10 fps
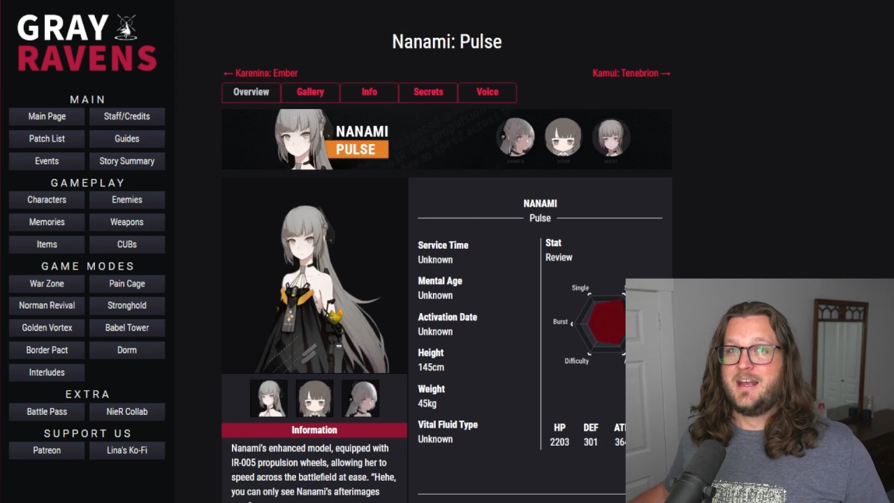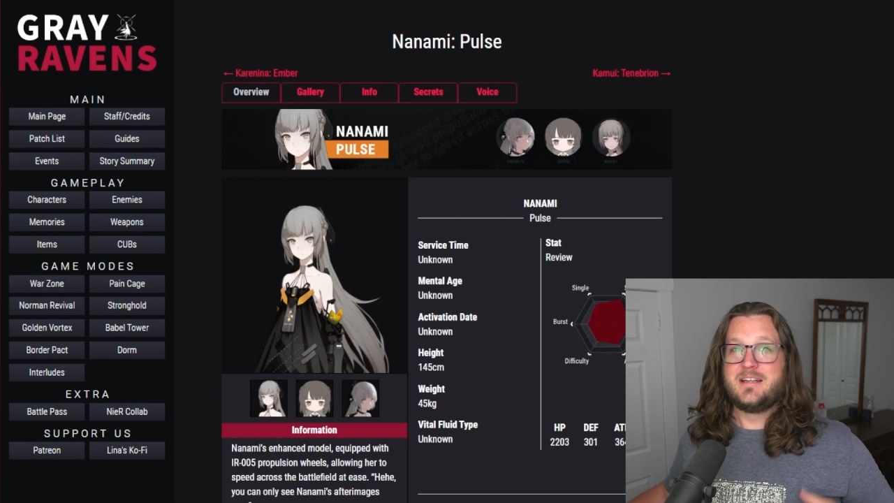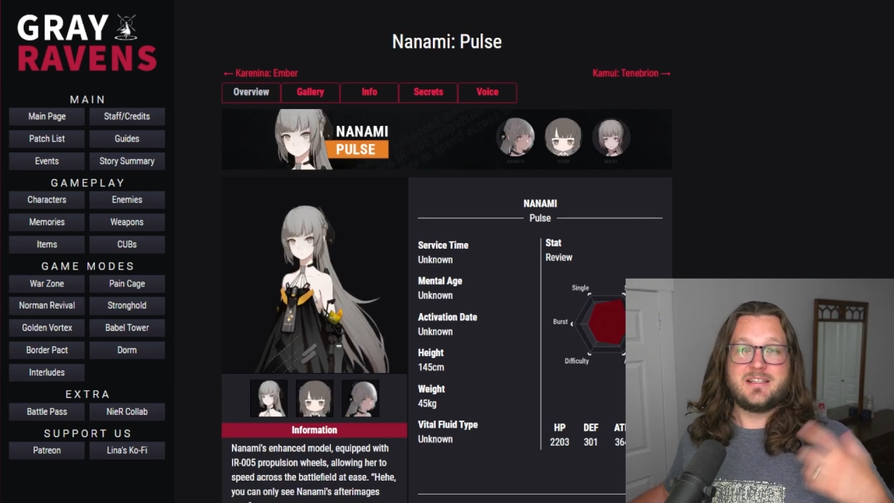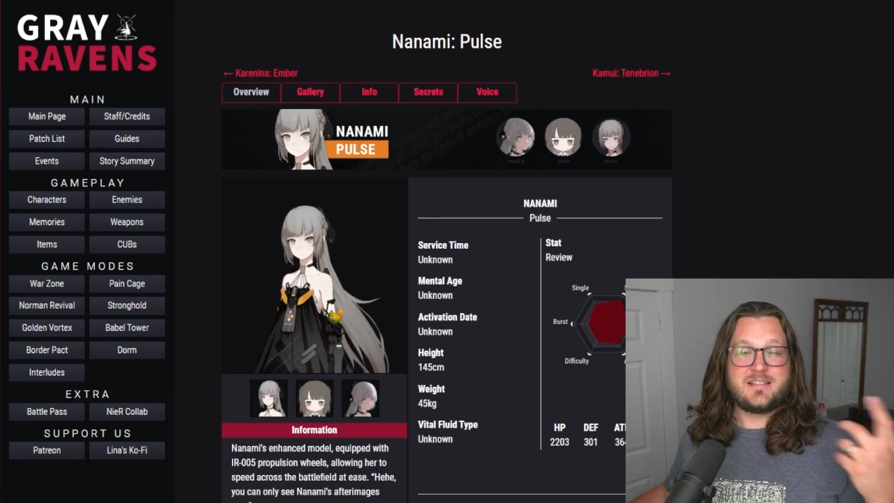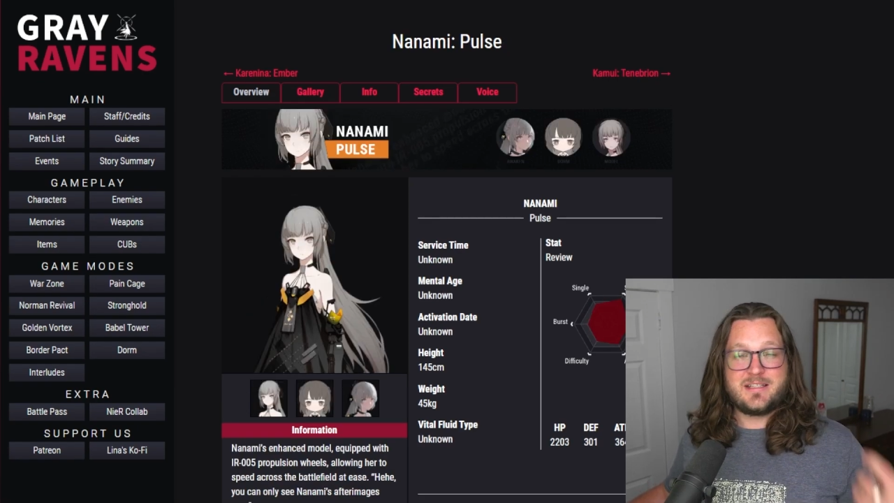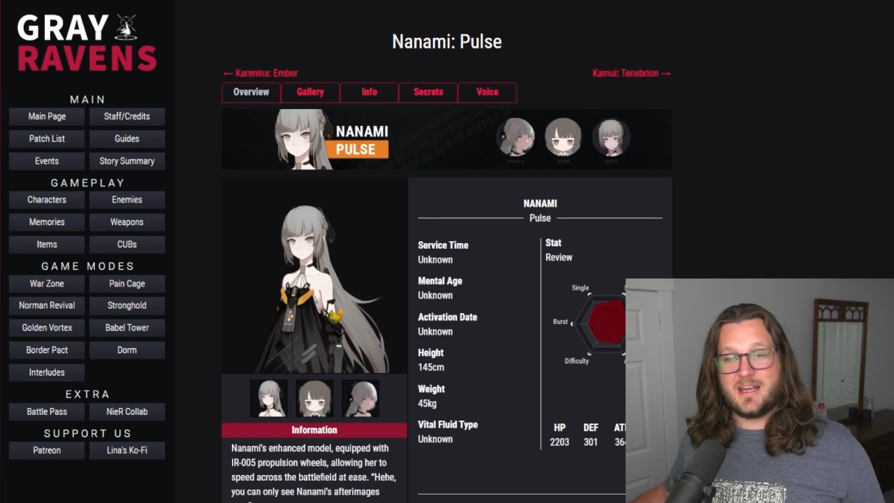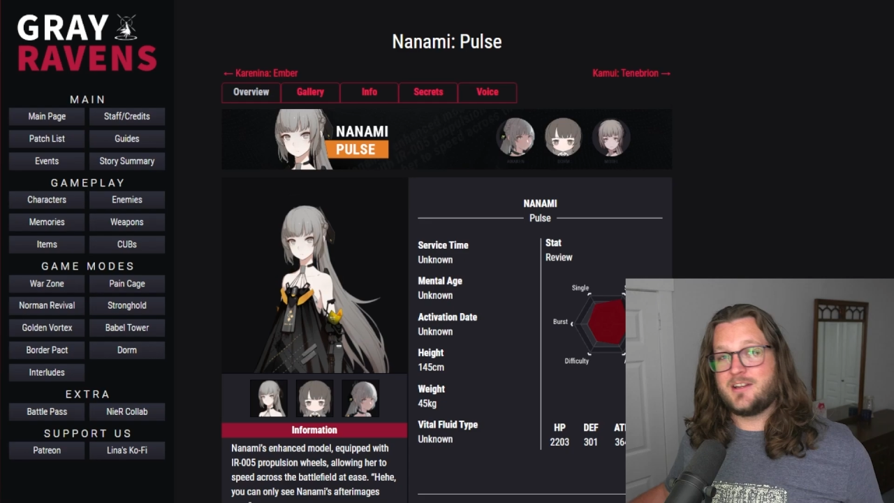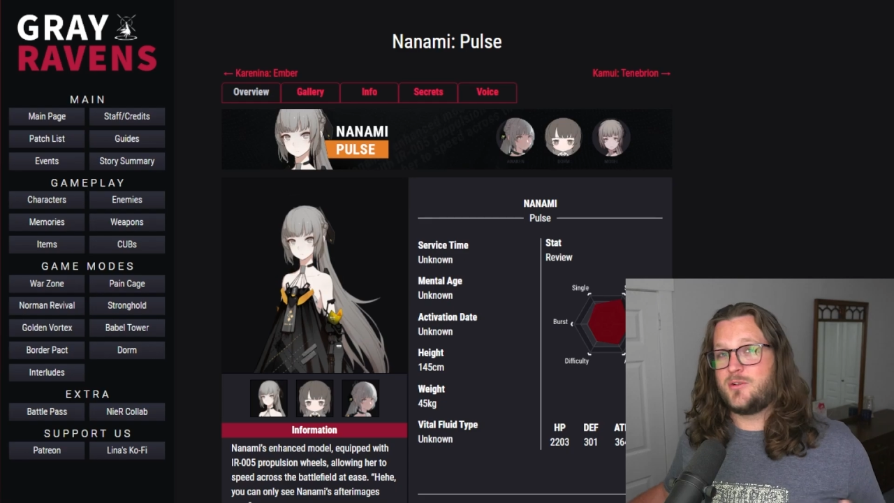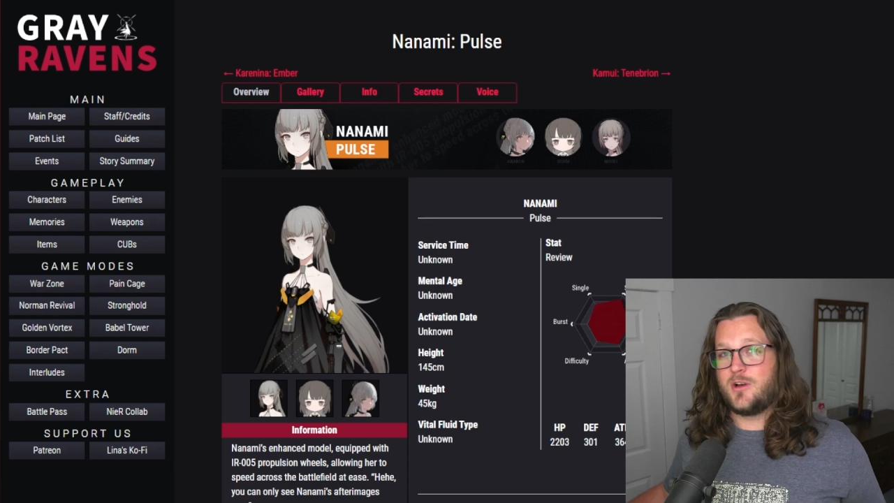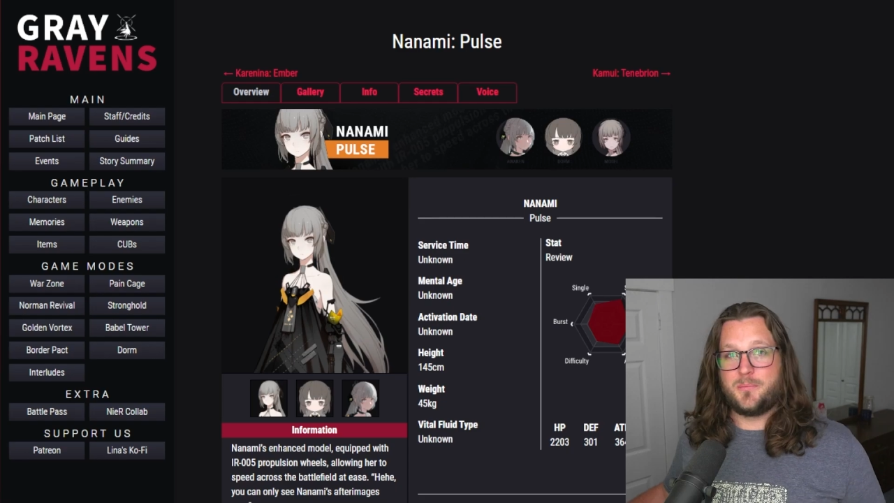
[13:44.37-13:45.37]
just again
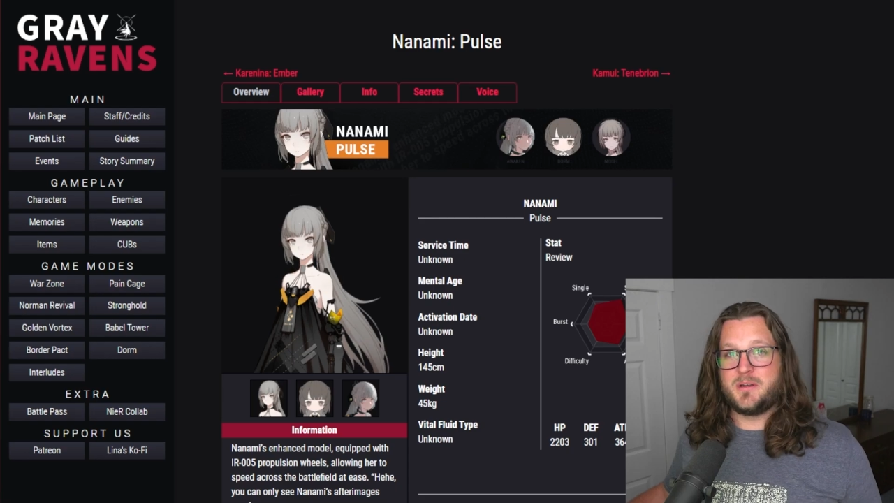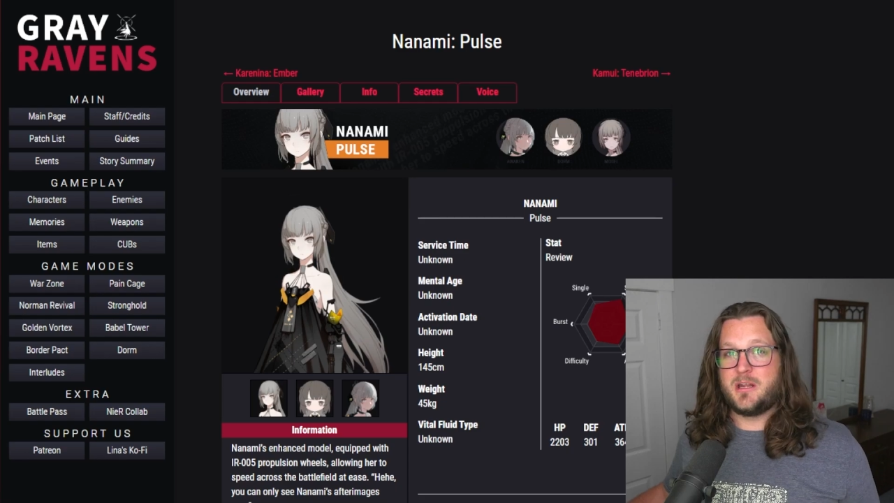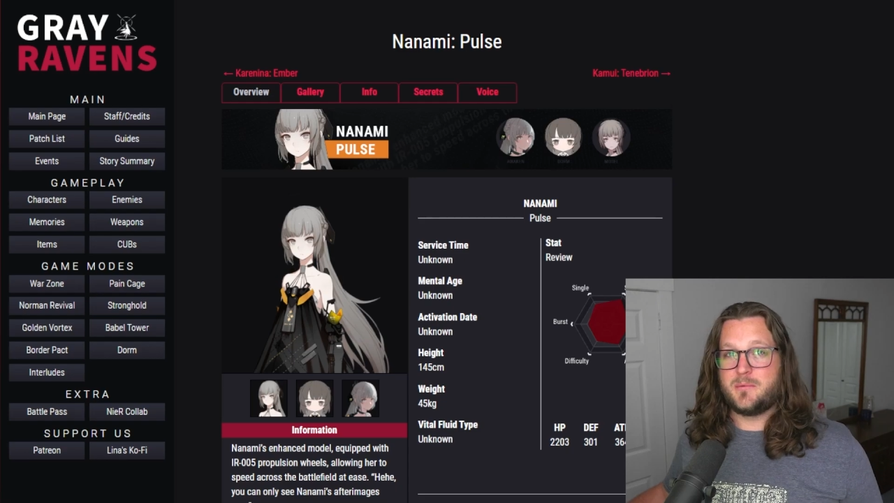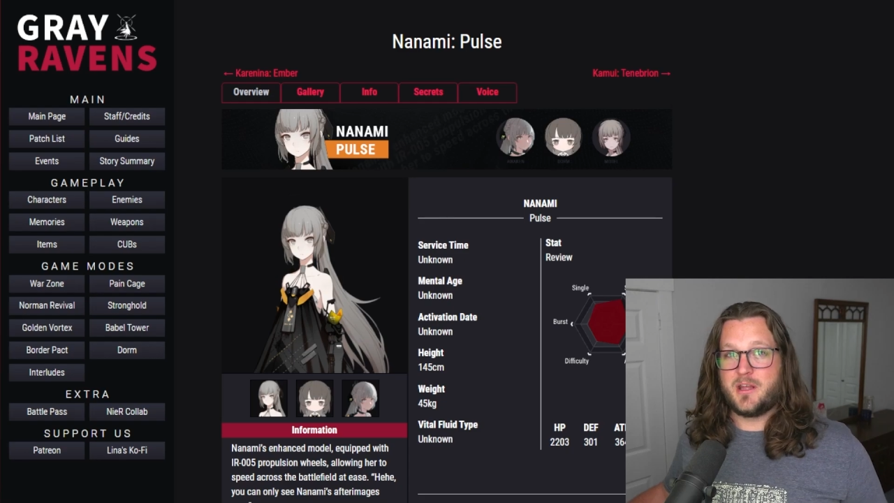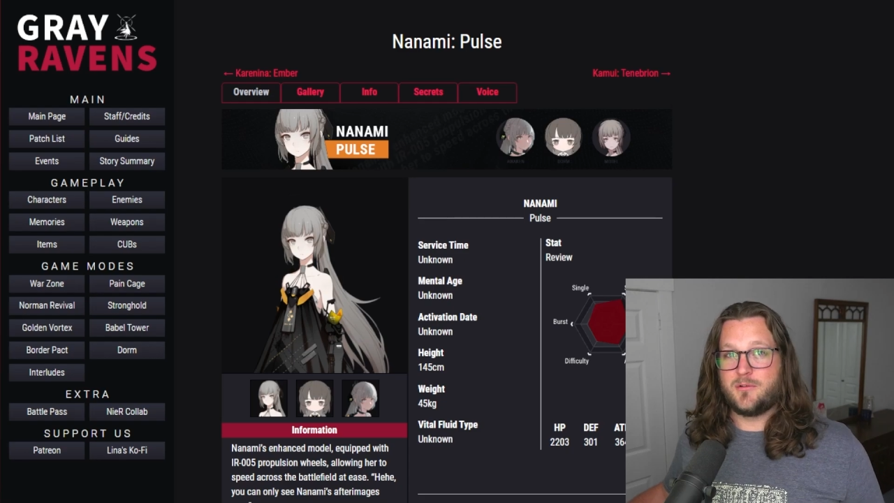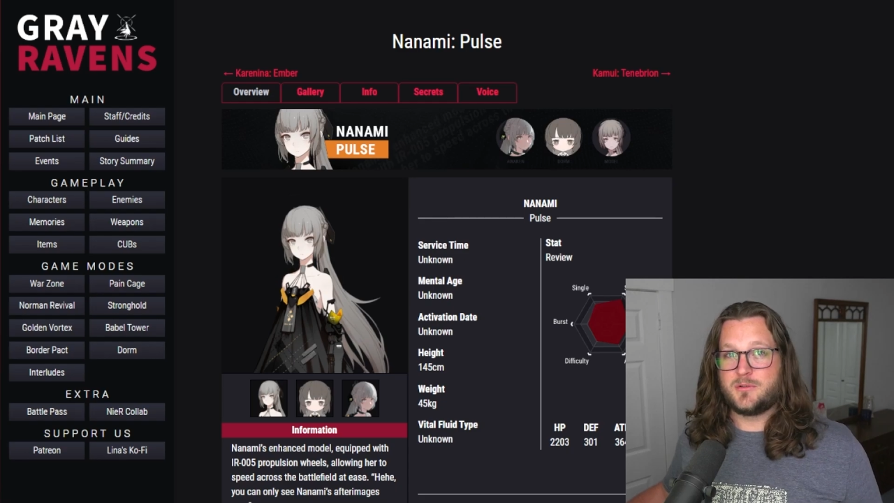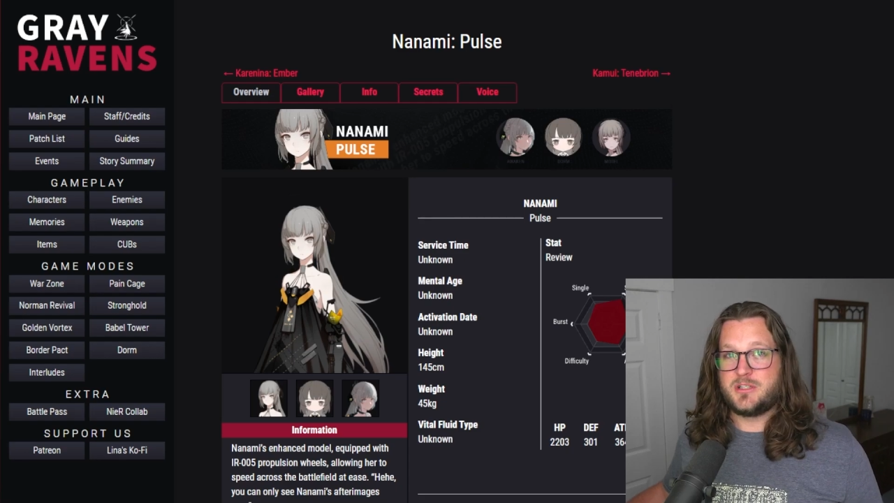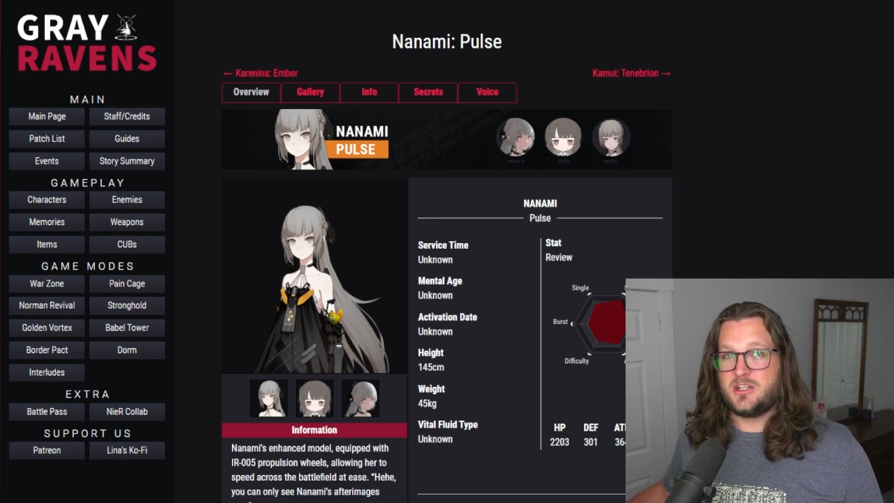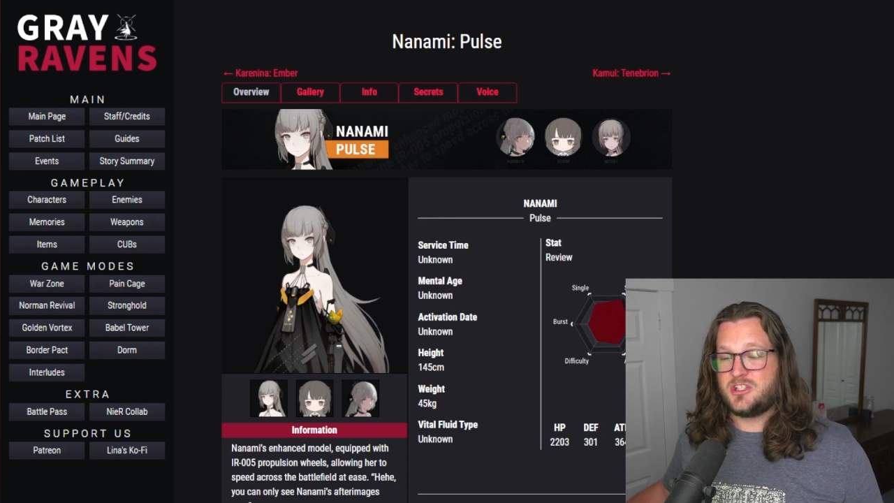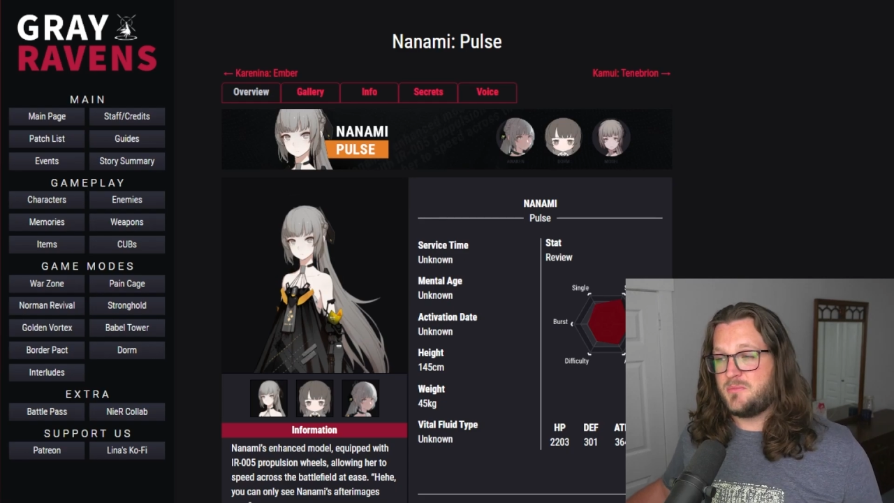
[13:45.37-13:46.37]
to help enable that rotation,